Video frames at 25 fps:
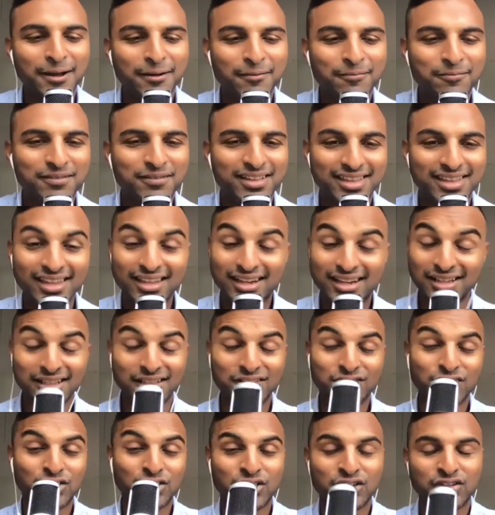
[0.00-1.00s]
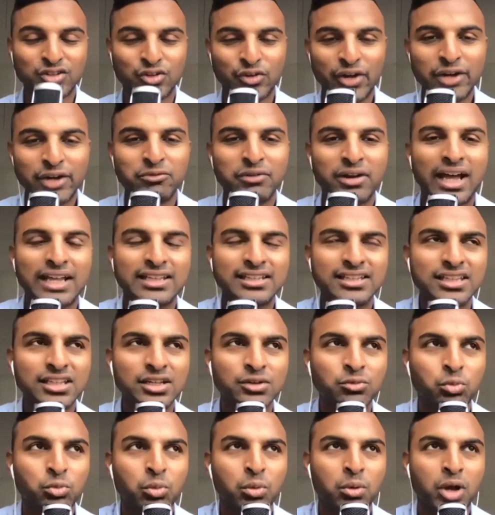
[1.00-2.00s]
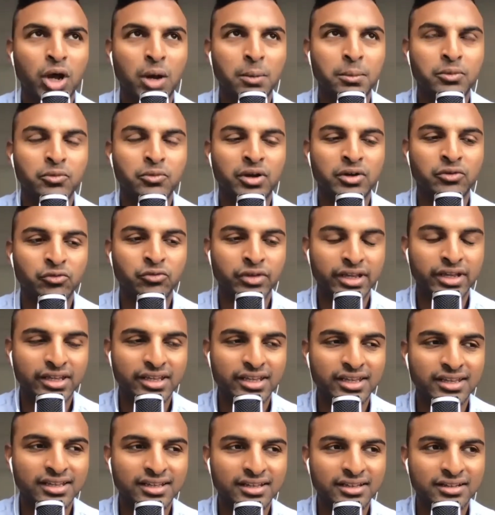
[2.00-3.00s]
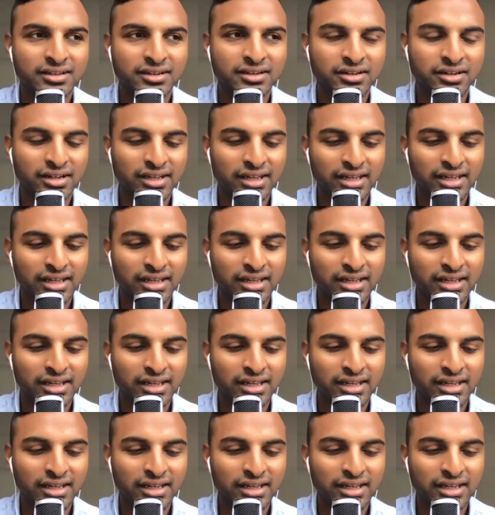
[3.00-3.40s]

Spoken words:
Yeah, no, that's a great one. I think the common one we hear